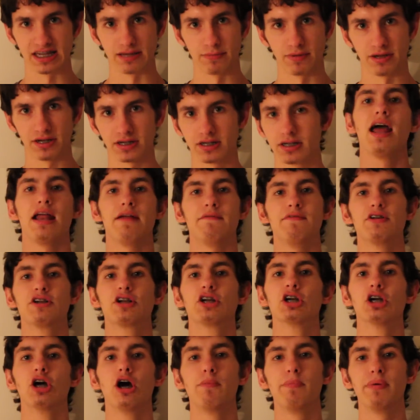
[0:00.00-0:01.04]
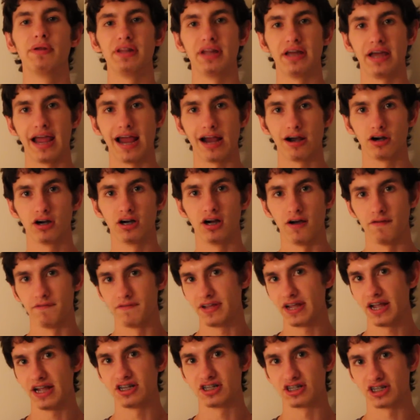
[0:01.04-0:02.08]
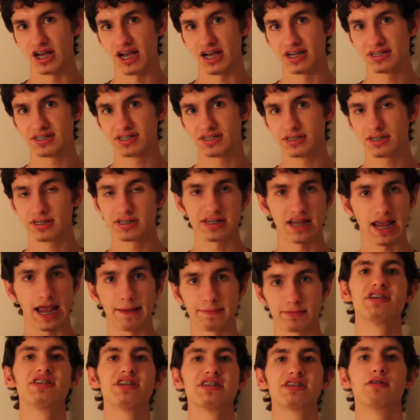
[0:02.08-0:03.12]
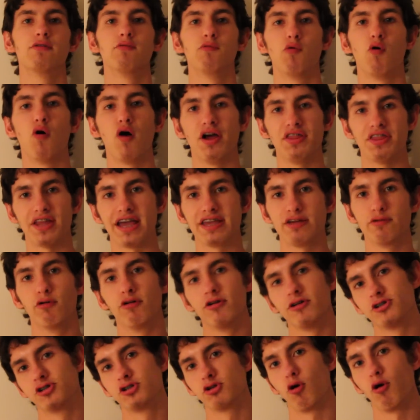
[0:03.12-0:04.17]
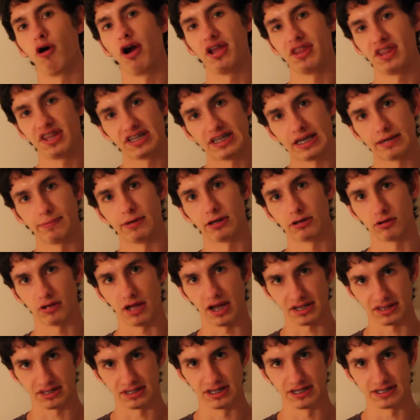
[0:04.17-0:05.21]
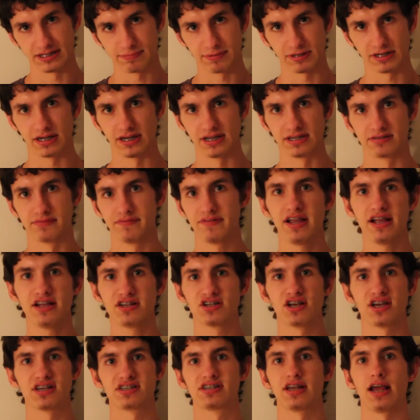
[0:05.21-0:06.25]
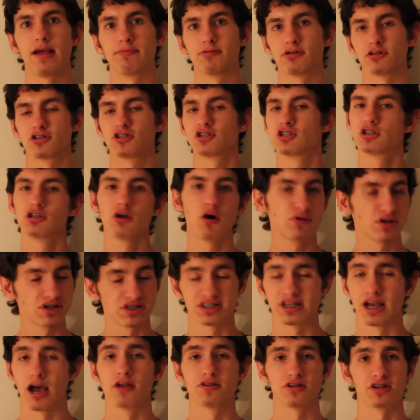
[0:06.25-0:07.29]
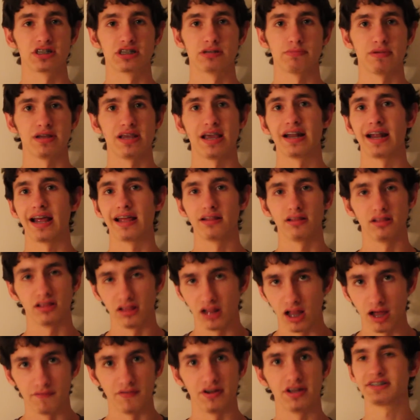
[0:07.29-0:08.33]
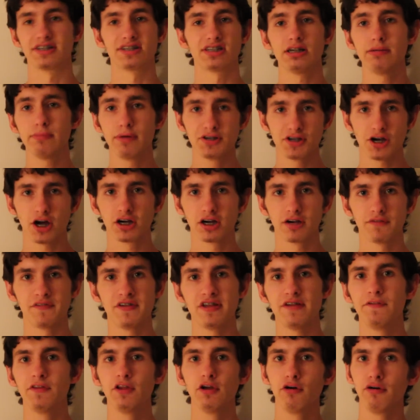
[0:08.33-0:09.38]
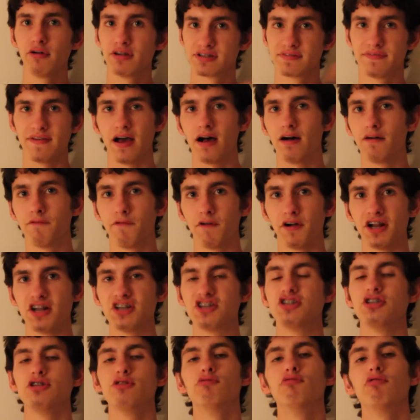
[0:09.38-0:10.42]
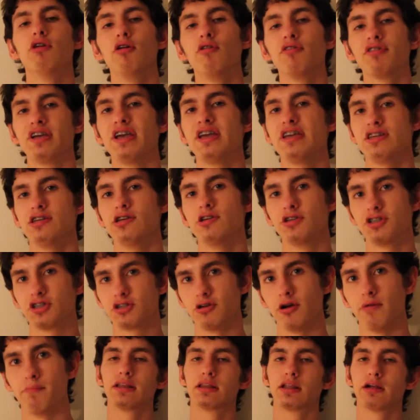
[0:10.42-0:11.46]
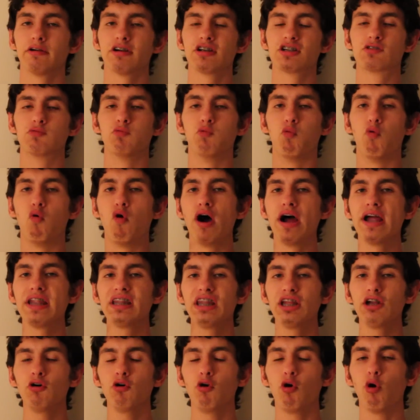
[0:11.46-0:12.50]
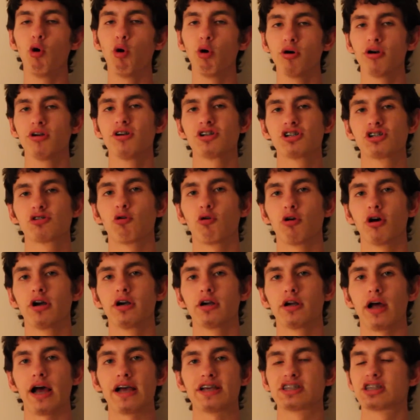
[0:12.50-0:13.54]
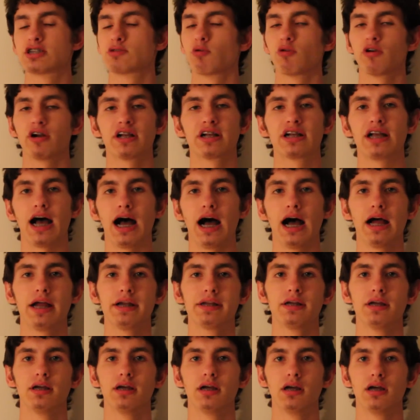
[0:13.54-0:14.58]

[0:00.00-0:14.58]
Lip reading: gimmick. If you grew up in the era of VHS tapes, this is a one that you will enjoy the gimmick like this, because VHS tapes are so nostalgic to me and I love it. The cinematography, even though it's found footage, you will get used to it. There is one little horror short, I swear to God,